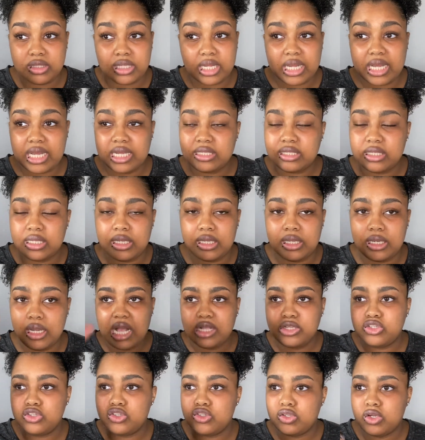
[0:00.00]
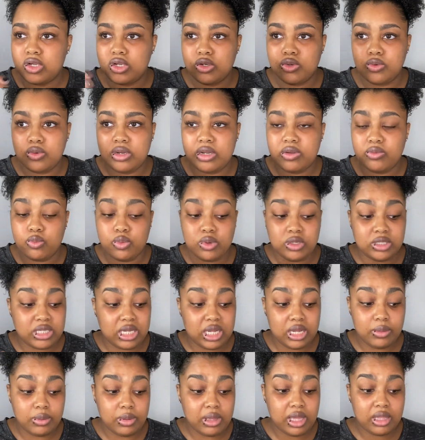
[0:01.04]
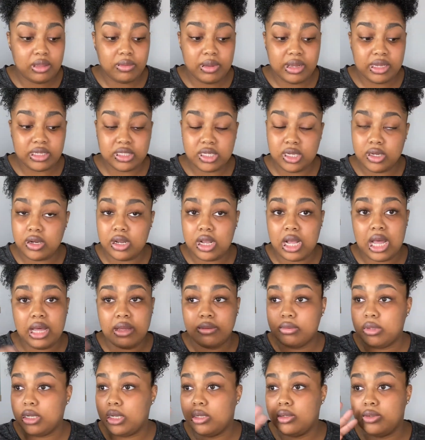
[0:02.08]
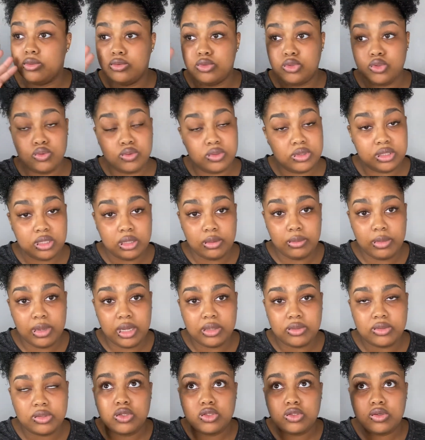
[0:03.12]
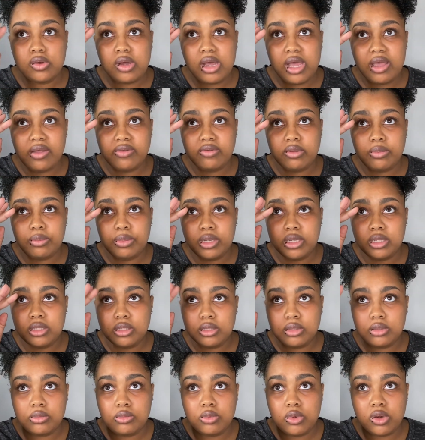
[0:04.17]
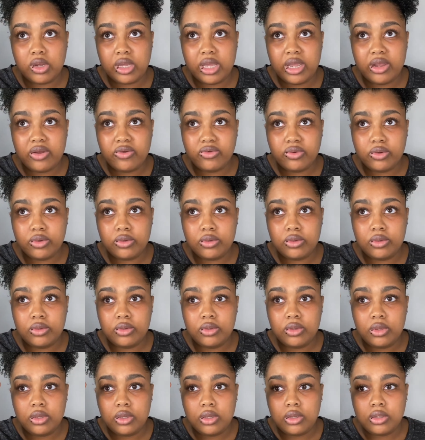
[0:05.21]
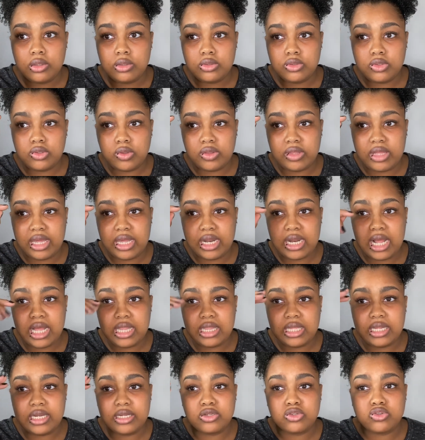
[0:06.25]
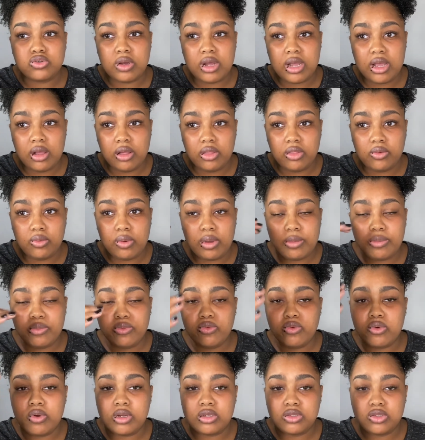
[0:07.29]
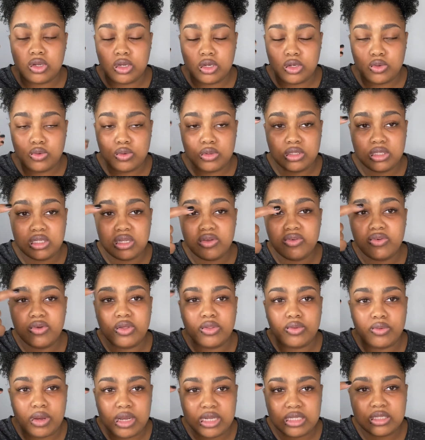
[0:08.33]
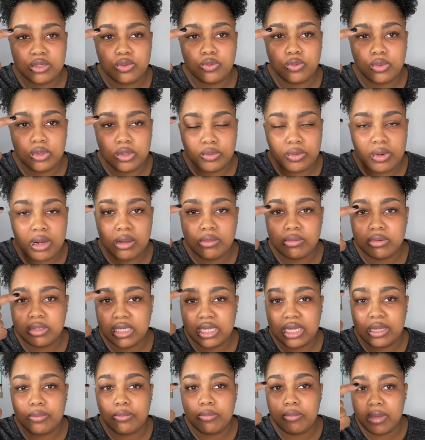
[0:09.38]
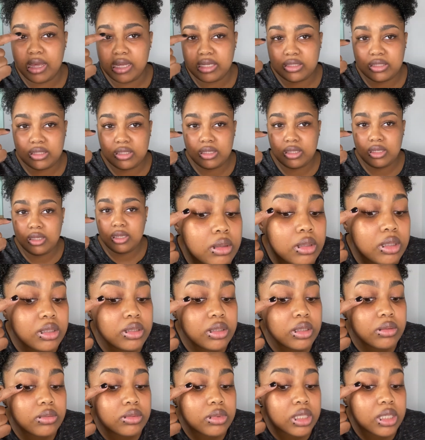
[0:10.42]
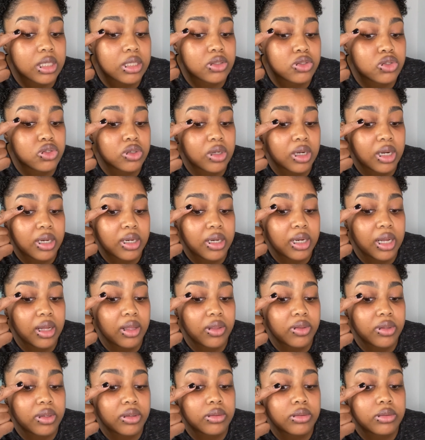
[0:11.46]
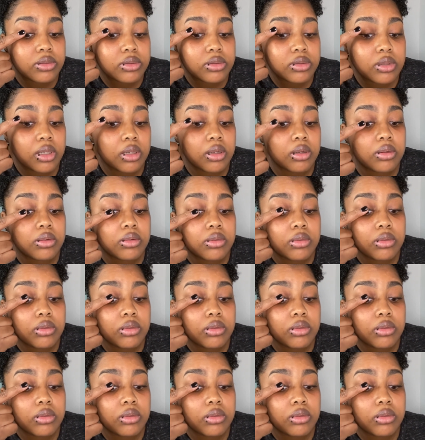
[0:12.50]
like I said, I just start doing it. Once I apply the mascara, I'm going doing something else. So I have to be a little more careful so that I let it dry all the way before I start doing stuff. Otherwise it will probably get messy. It seems like it's dry now though. So